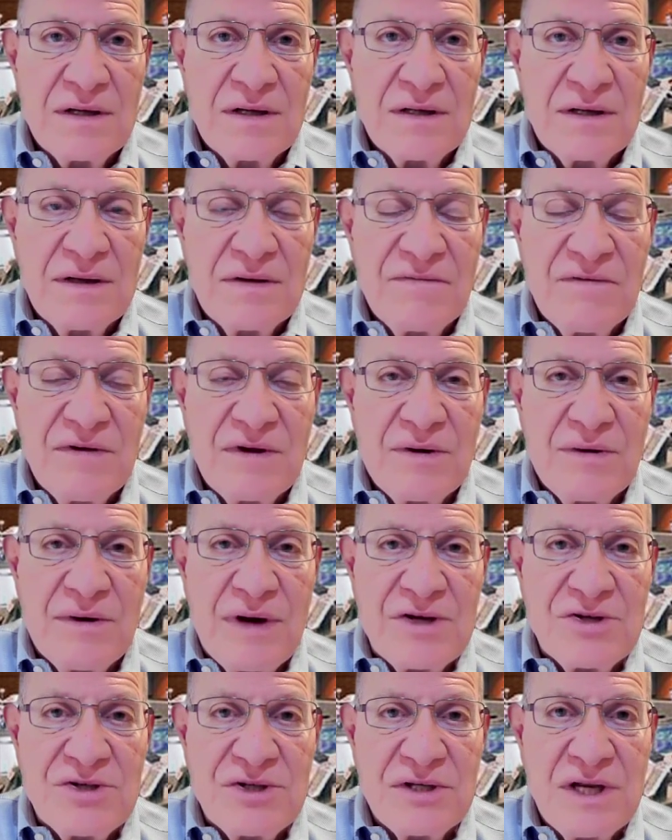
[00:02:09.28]

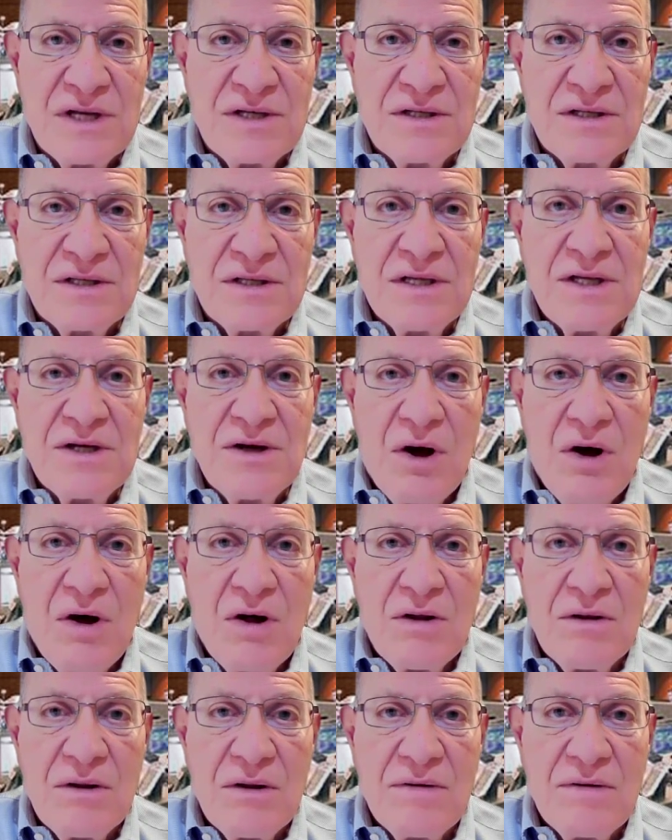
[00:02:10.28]
configuration and delete
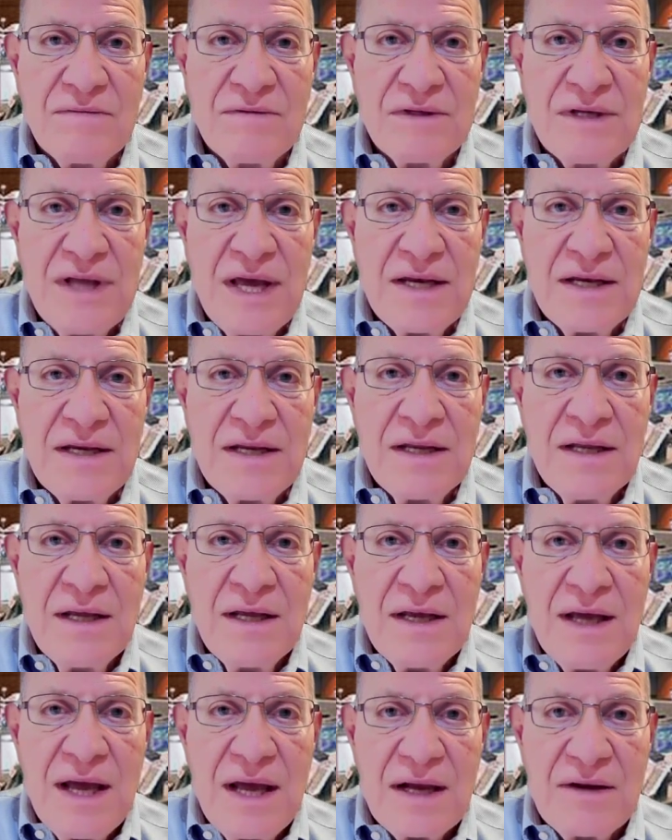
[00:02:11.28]
all of the data
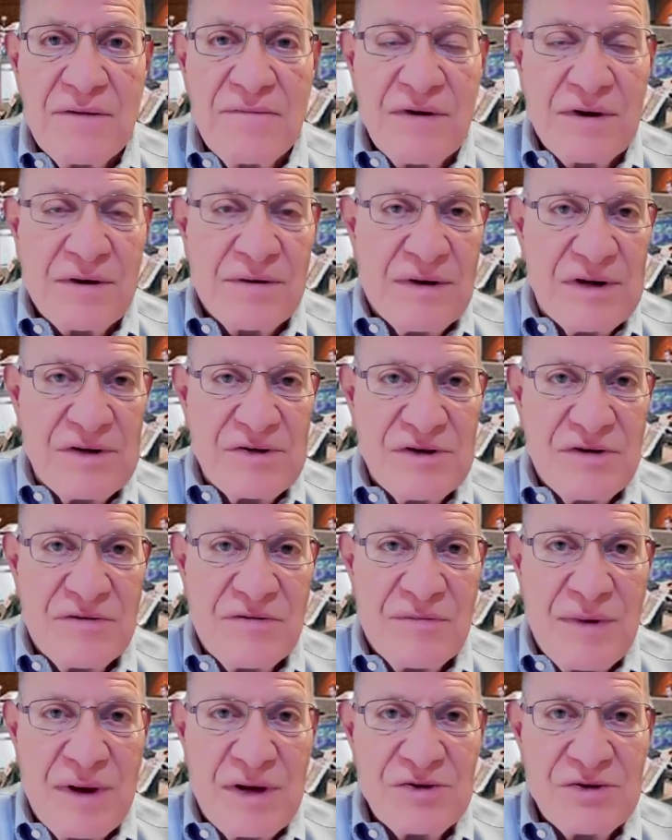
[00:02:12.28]
and configuration
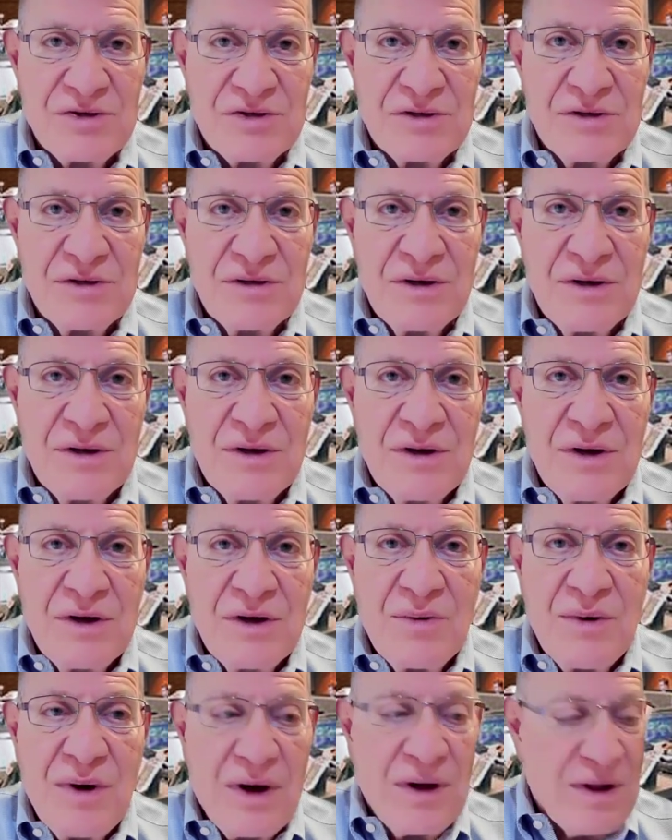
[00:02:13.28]
information.
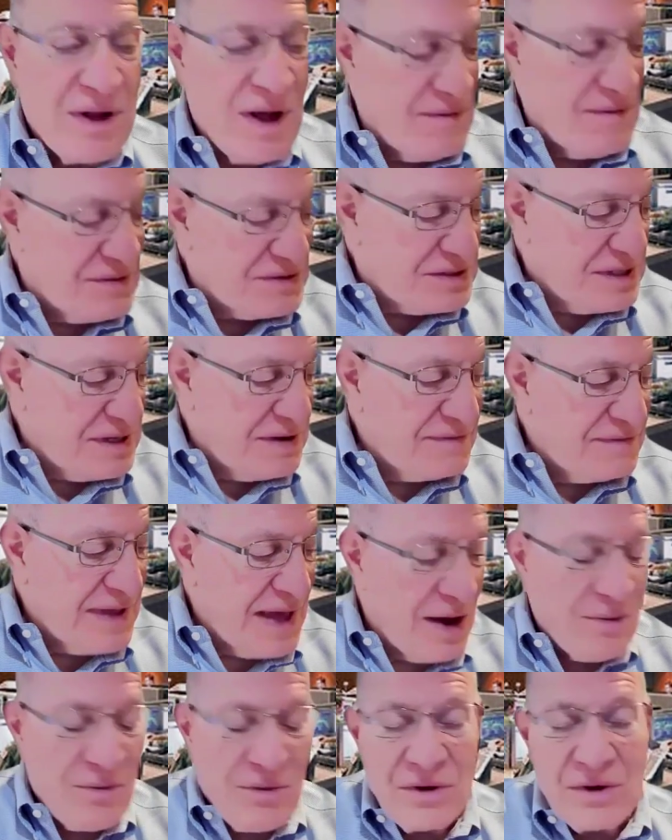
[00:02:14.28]
Well, obviously, if
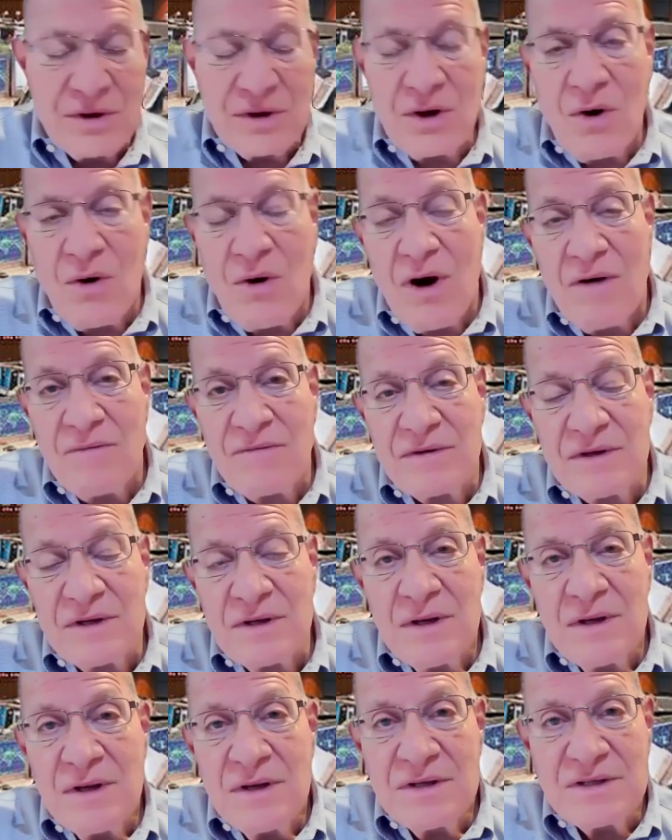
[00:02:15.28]
that were to go off and
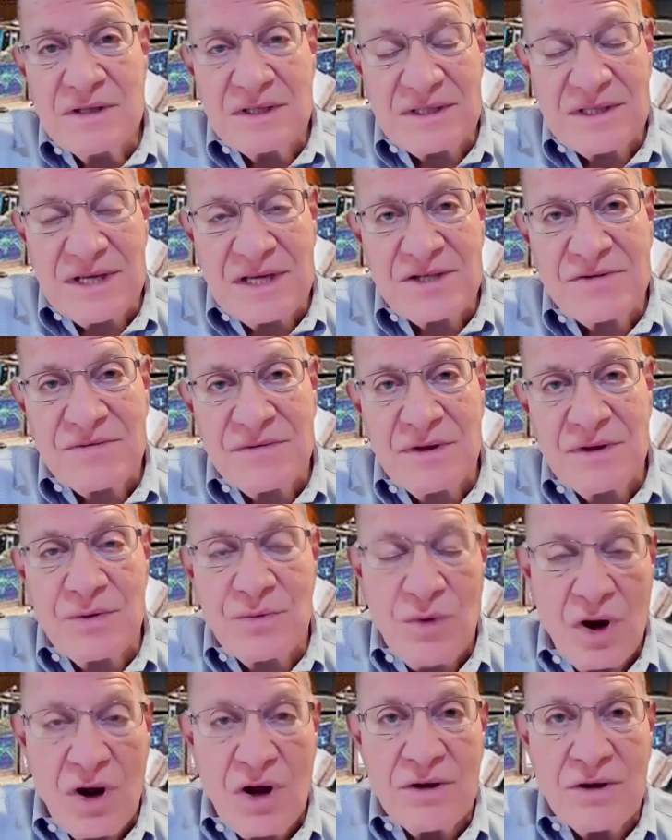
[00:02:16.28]
successfully
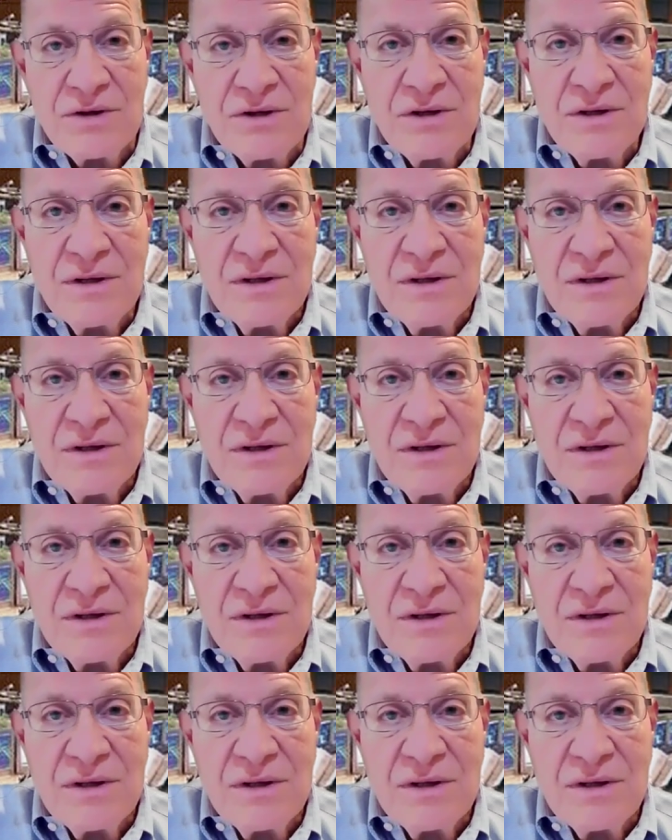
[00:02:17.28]
run,